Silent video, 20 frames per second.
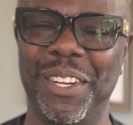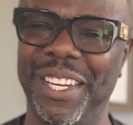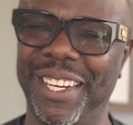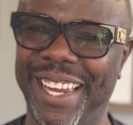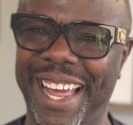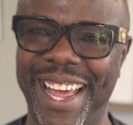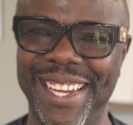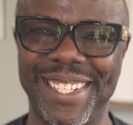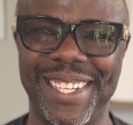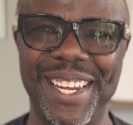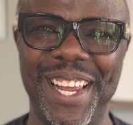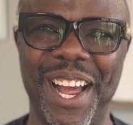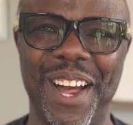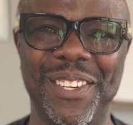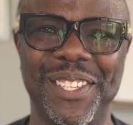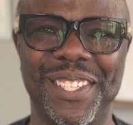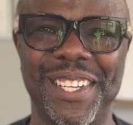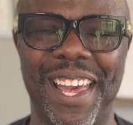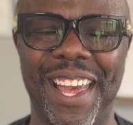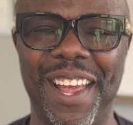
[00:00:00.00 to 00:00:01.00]
And the last thing I'll
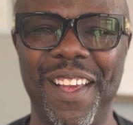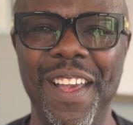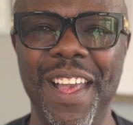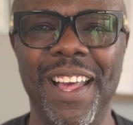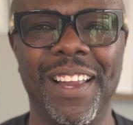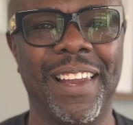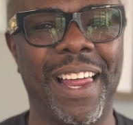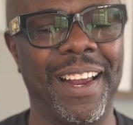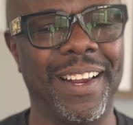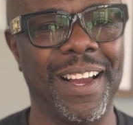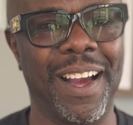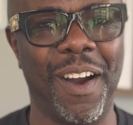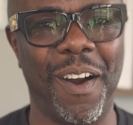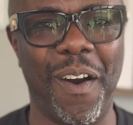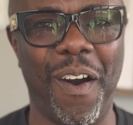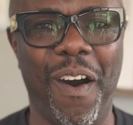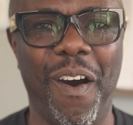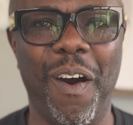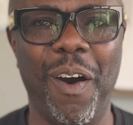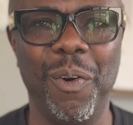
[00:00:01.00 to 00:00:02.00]
say, like I
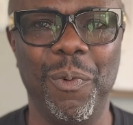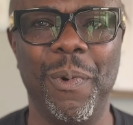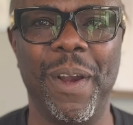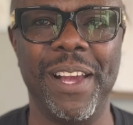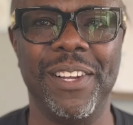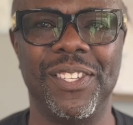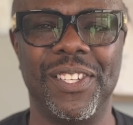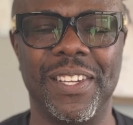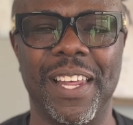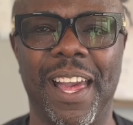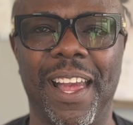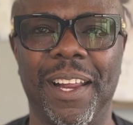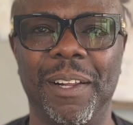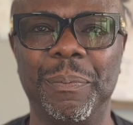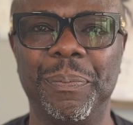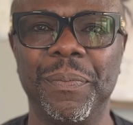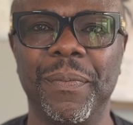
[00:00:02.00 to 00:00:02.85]
always say,